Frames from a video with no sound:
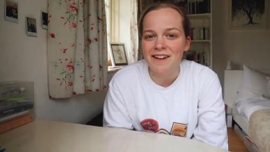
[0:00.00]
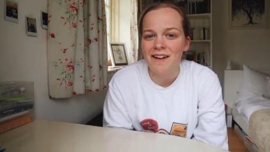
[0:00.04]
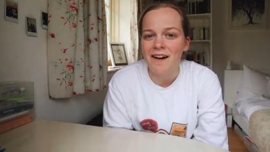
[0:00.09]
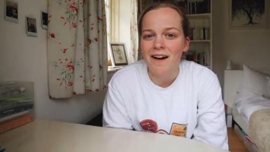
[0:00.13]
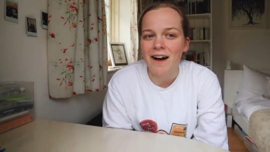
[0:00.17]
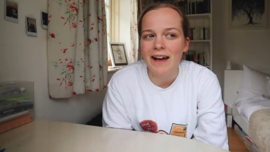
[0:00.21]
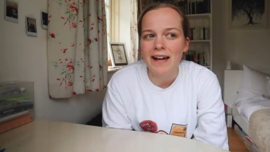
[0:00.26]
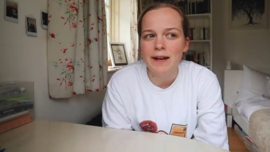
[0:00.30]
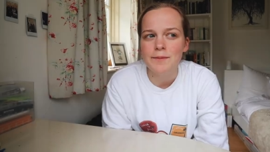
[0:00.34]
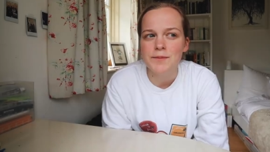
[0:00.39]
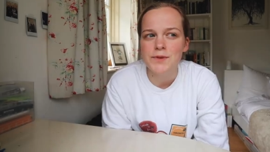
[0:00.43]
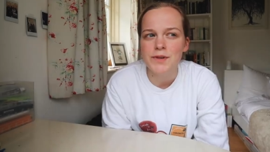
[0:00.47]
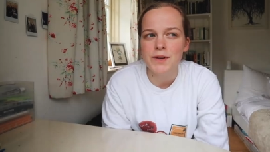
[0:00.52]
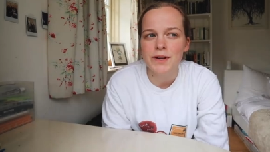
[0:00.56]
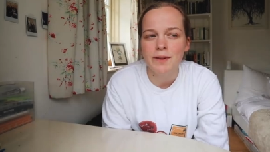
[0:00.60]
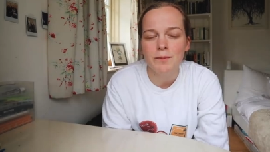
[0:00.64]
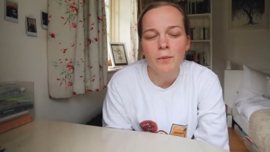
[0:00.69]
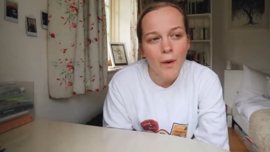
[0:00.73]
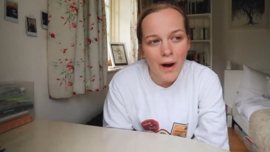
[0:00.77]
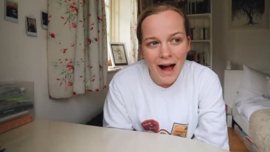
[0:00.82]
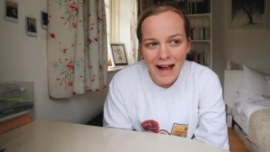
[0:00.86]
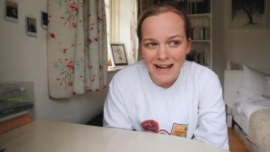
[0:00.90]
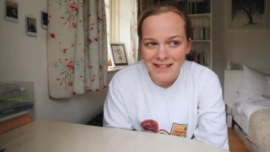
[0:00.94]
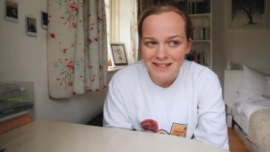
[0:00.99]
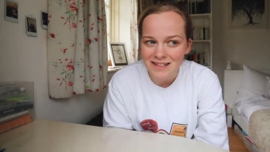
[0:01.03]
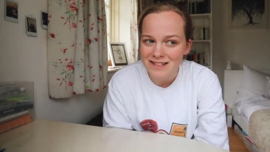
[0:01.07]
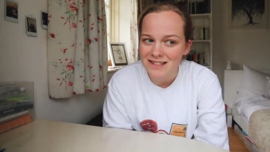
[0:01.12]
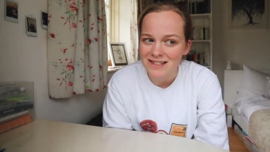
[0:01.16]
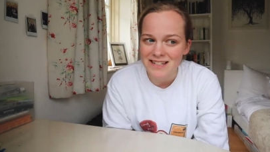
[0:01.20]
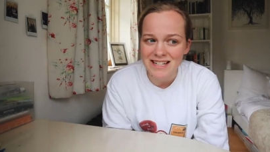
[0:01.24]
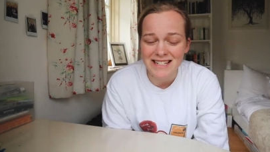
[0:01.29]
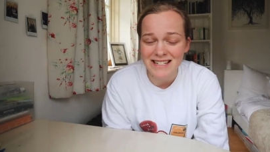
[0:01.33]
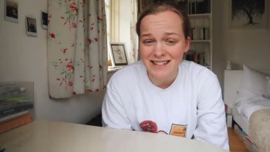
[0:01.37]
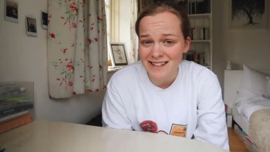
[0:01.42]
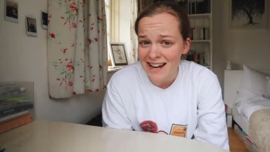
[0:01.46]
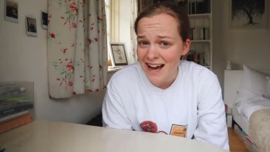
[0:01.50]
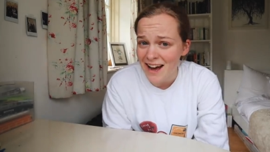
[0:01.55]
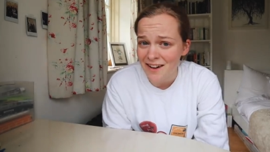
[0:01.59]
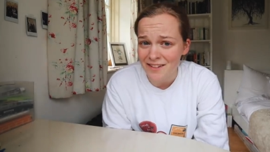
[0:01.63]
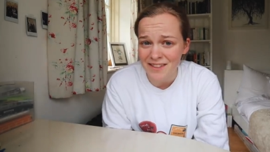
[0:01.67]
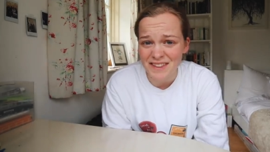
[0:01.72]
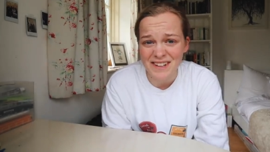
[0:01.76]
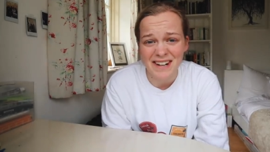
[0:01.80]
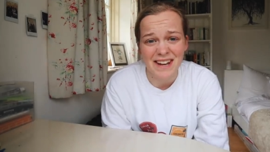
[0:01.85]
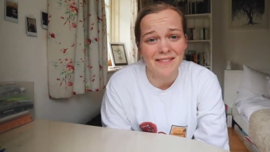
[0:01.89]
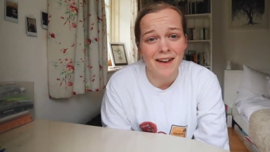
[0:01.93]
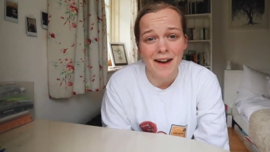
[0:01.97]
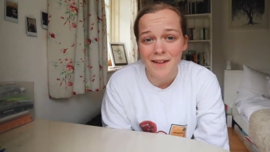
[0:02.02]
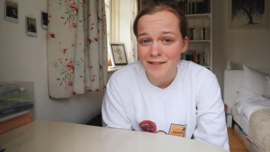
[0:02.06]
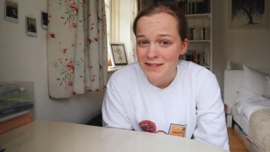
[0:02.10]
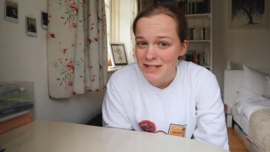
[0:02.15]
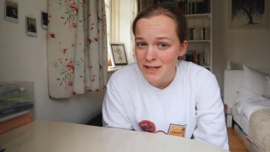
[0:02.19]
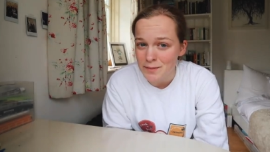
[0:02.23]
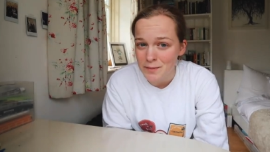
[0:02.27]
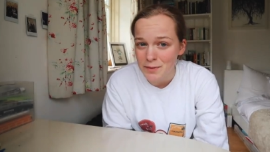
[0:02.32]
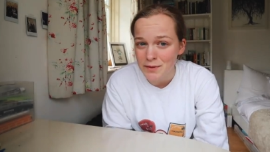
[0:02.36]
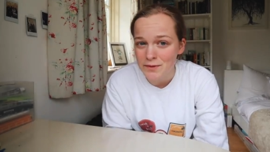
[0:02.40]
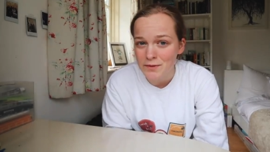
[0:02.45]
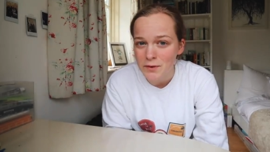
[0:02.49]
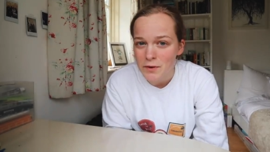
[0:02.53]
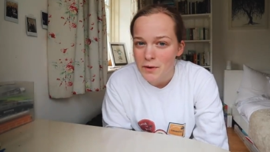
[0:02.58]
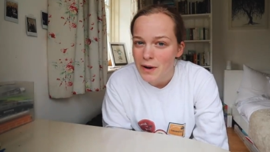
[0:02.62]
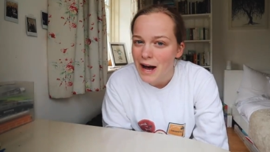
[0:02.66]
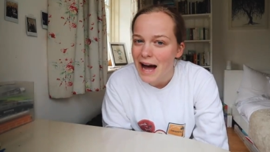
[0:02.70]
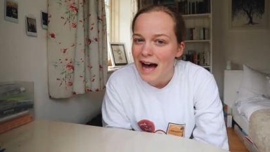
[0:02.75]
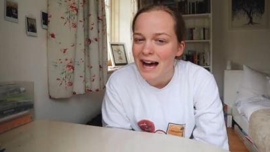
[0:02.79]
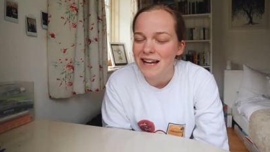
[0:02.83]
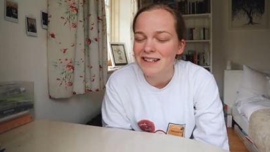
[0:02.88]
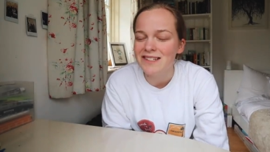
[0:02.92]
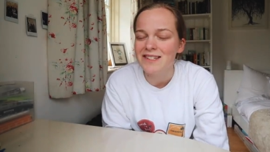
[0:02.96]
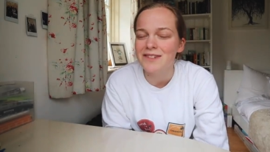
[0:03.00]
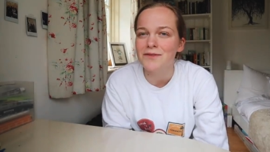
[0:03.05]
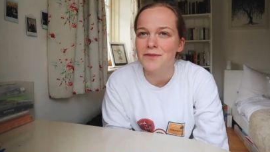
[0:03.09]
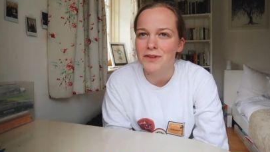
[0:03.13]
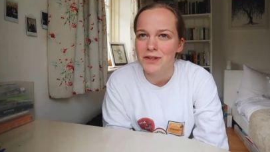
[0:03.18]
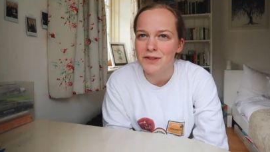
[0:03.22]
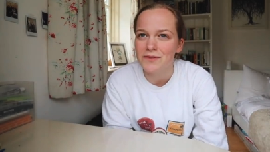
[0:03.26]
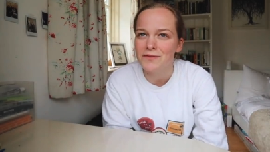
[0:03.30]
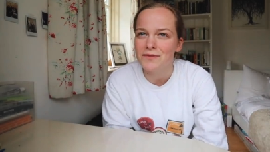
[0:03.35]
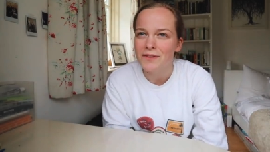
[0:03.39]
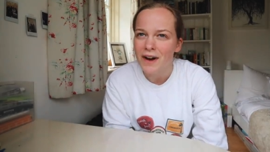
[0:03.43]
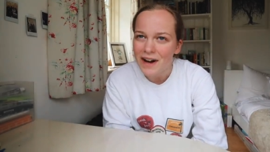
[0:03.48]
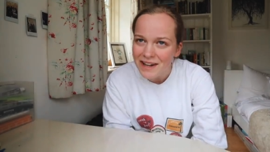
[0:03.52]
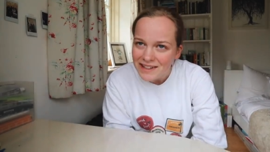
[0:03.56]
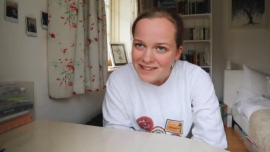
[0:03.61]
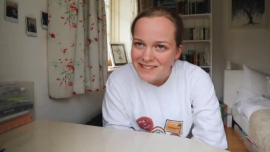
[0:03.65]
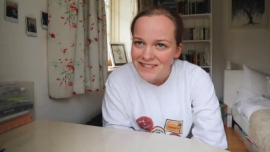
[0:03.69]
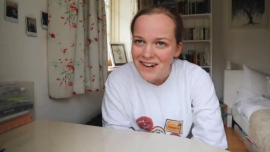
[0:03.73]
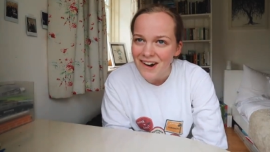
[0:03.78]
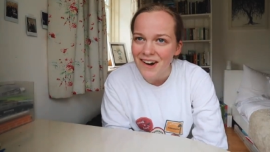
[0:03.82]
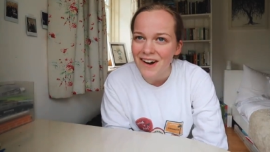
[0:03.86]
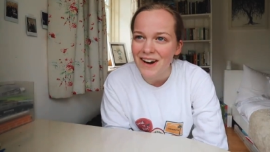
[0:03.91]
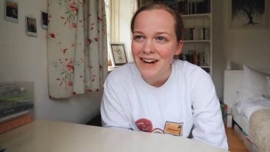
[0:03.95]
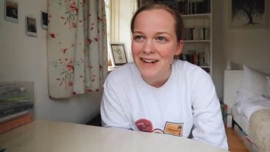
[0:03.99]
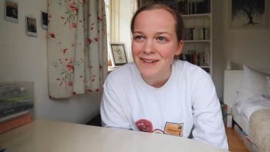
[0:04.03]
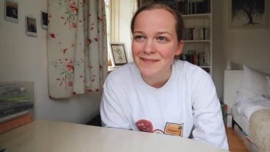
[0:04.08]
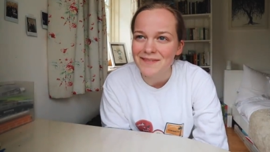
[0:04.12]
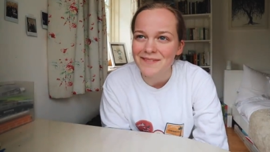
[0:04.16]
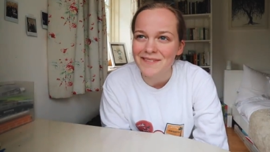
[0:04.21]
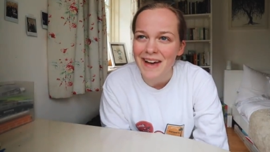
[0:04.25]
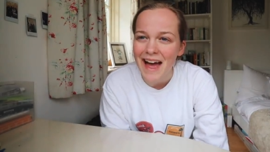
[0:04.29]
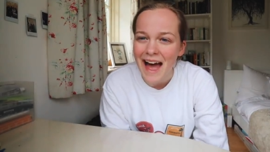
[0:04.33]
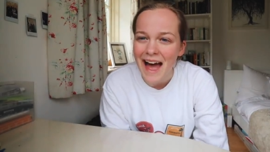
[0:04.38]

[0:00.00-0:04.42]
I am doing more exercise now than I've ever done before, and for the first time